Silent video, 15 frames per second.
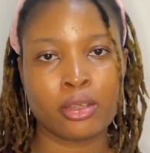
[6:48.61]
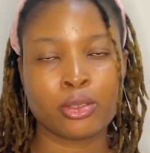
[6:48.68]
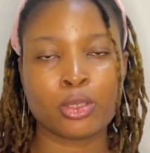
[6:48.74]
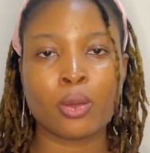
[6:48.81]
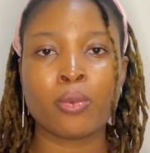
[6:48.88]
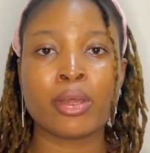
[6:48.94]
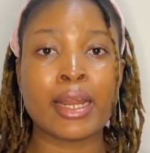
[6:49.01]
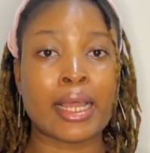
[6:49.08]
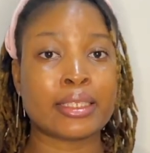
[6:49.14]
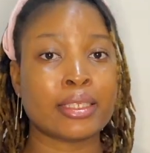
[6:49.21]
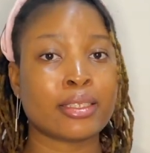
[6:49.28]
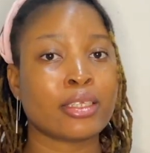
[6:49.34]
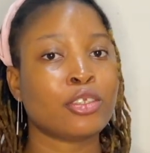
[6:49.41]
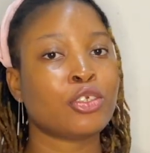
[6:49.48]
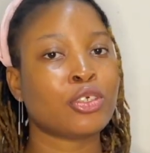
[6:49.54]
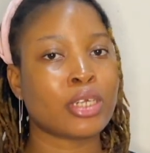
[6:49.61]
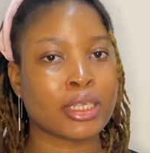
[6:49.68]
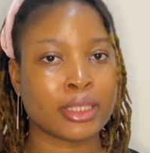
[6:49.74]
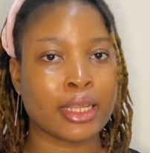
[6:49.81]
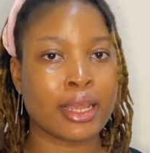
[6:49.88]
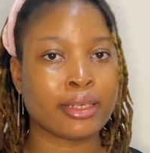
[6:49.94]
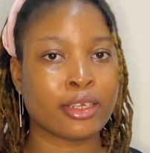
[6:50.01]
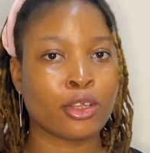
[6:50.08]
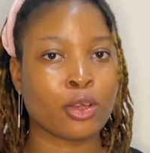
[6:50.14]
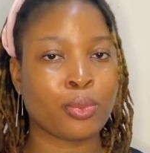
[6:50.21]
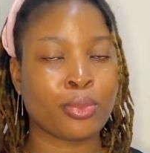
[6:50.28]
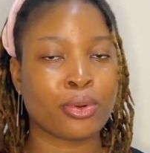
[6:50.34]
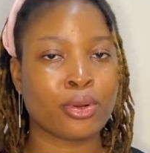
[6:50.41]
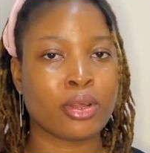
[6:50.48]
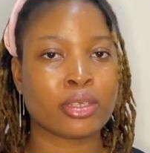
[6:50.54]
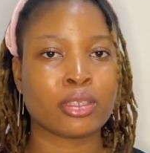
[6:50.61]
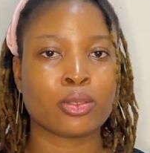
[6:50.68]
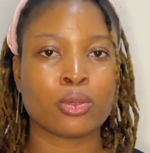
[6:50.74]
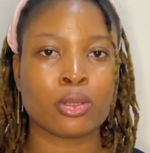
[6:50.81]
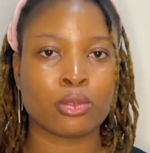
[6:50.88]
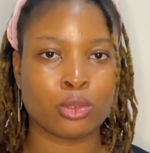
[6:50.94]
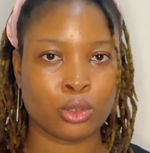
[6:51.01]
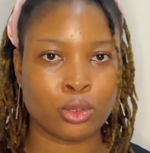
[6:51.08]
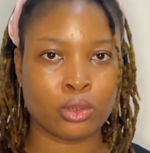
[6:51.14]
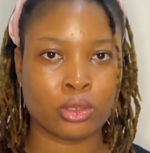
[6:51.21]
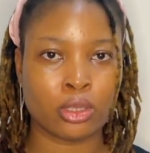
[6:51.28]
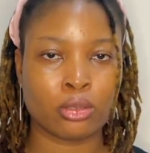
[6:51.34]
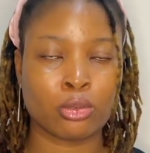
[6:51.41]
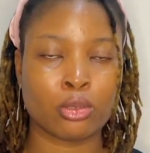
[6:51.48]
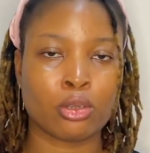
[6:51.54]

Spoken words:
Someone that is interested in your product is going to use it.